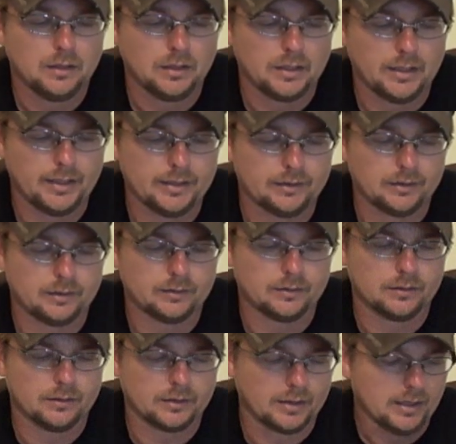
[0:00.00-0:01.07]
and
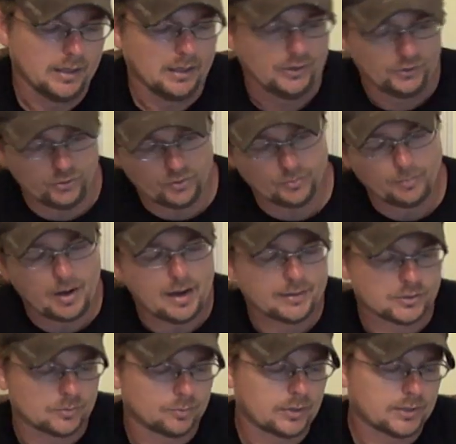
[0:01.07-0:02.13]
you can buy
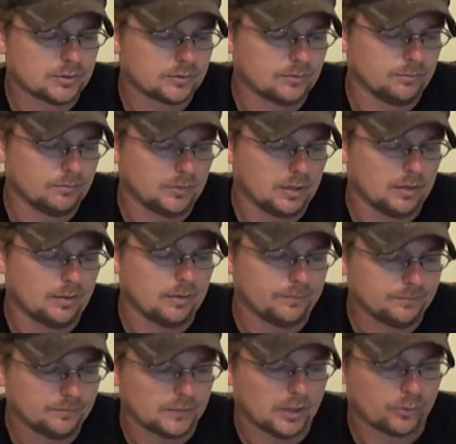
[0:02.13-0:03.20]

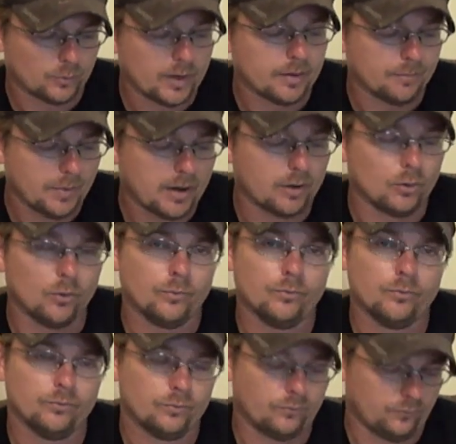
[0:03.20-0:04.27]
a threaded barrel
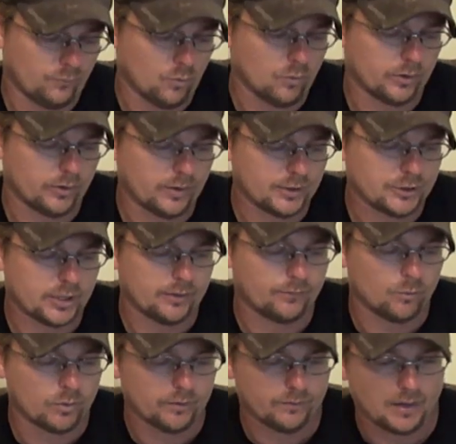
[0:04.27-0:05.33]
for your
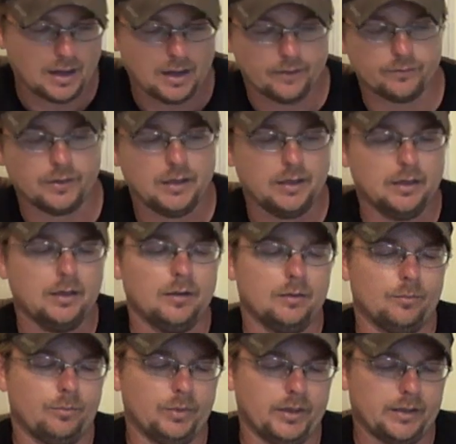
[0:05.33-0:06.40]
HK45,
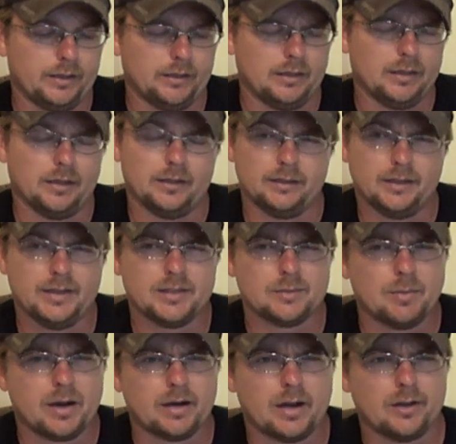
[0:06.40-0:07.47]
but at least to
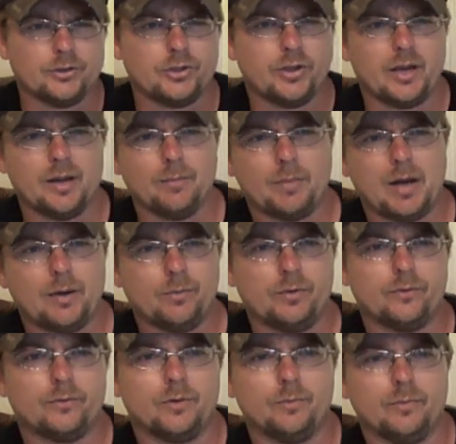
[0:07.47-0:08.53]
my knowledge, you can't buy
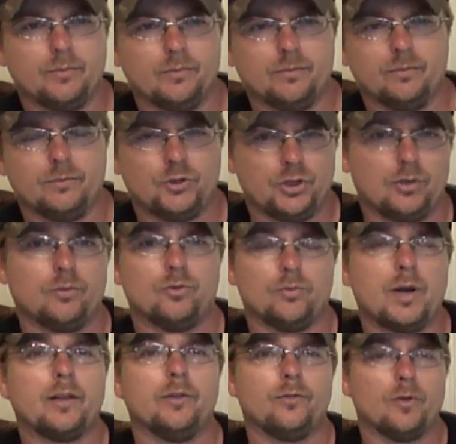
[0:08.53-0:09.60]
one
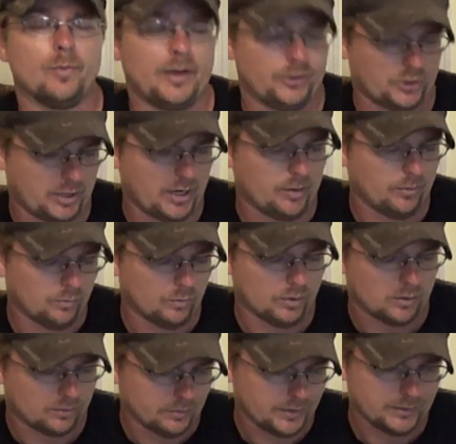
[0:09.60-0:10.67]
directly from HK with one
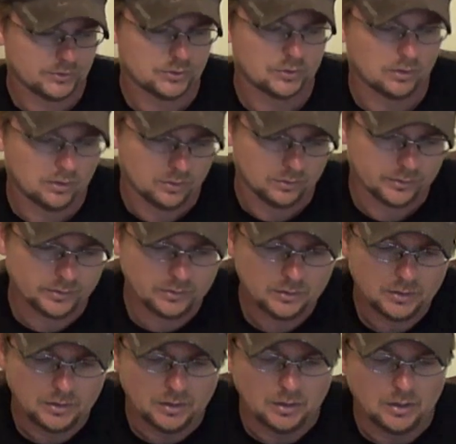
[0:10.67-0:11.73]
already installed.
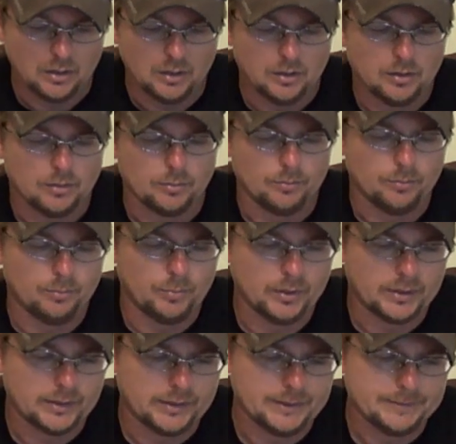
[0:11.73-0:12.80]

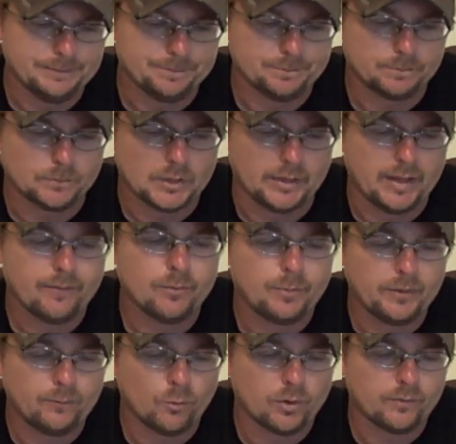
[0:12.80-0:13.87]
But the
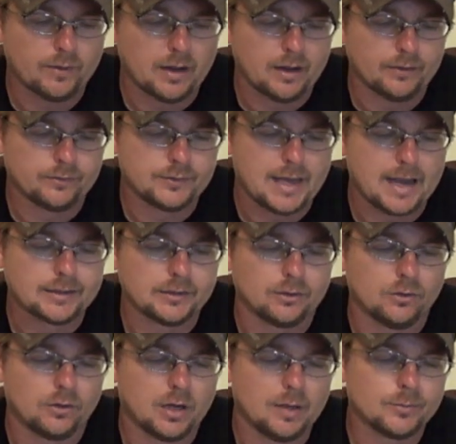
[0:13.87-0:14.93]
FNP 45
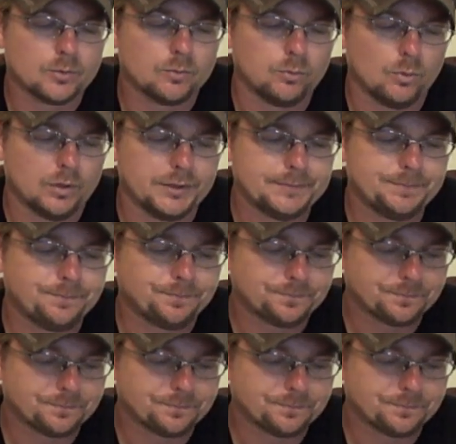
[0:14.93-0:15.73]
Tactical comes with one